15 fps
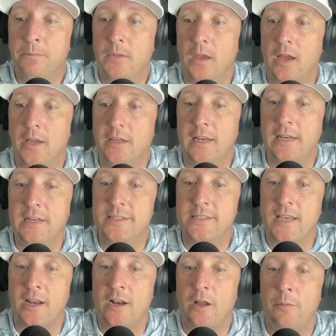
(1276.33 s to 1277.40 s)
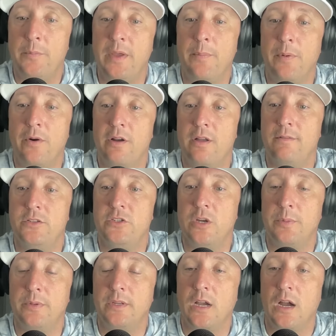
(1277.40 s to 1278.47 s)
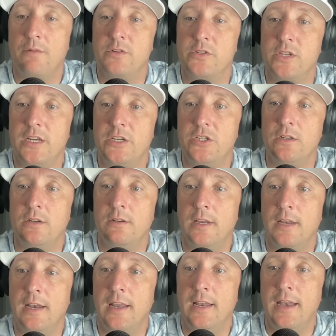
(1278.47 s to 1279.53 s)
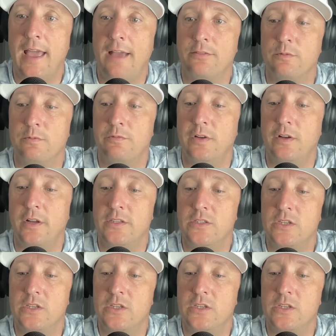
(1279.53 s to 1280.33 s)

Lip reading: you need to sign up and be a part of it, jump in the conversation, and have some fun.